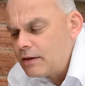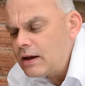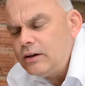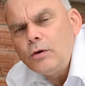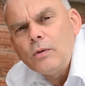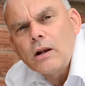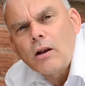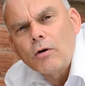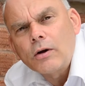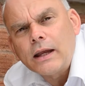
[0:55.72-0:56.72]
They do the
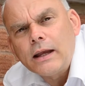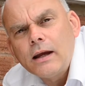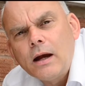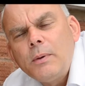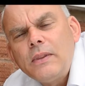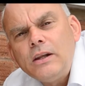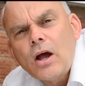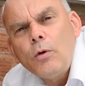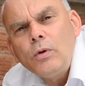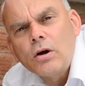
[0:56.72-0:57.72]
locking, but they
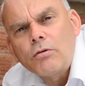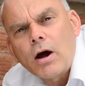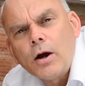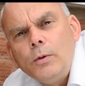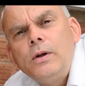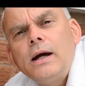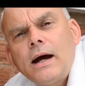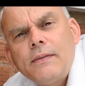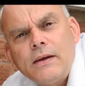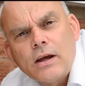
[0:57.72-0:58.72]
don't corrode
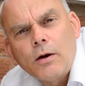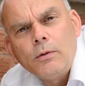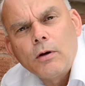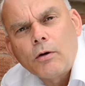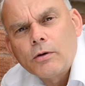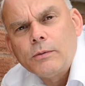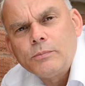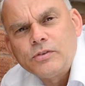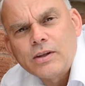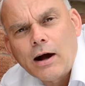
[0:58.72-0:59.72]
and they don't lock
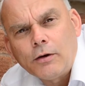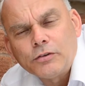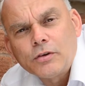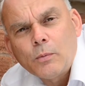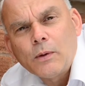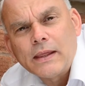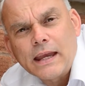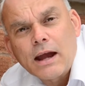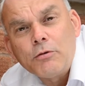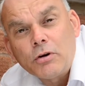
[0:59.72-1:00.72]
themselves when they
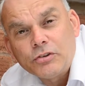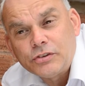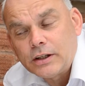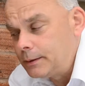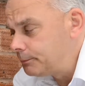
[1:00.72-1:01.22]
get rusty.